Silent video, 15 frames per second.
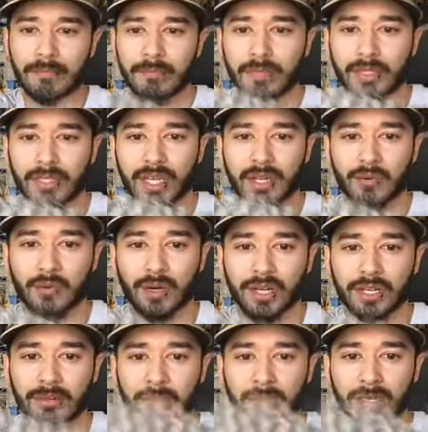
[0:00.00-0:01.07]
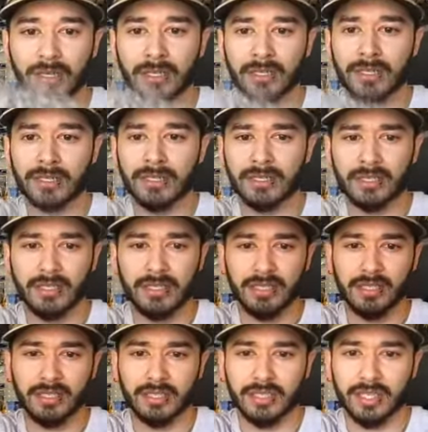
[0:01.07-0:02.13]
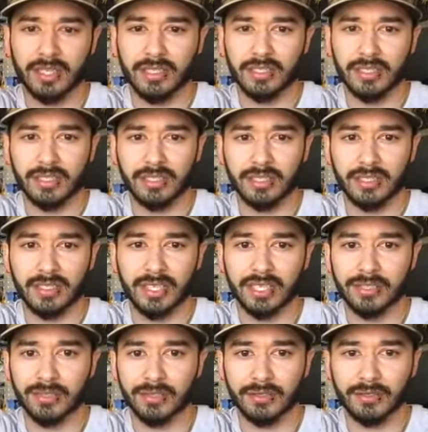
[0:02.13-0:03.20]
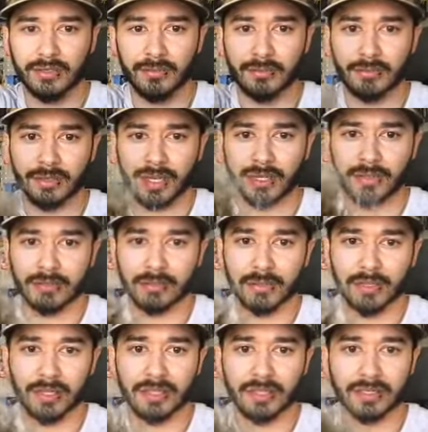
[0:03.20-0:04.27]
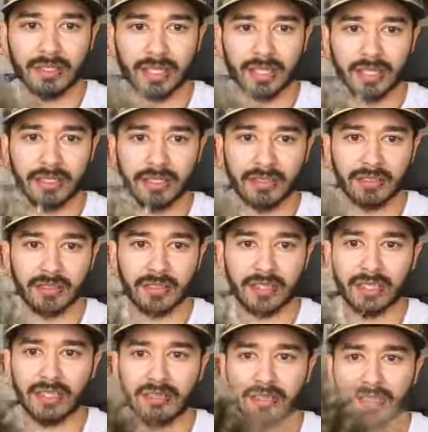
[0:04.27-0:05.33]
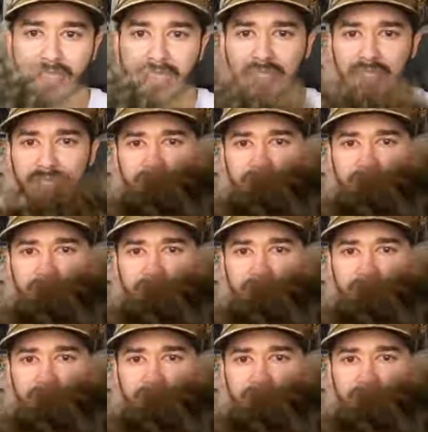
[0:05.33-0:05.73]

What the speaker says: got white bar and it's got like a natural brown bar kind of thing going on.